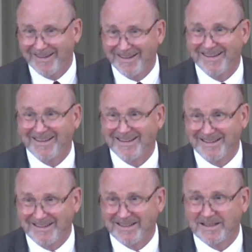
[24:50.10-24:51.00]

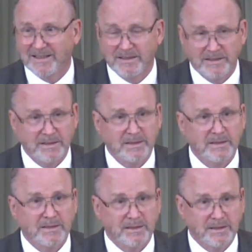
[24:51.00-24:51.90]

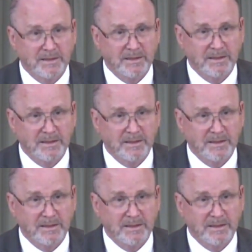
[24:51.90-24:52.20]
No one is speaking in this clip.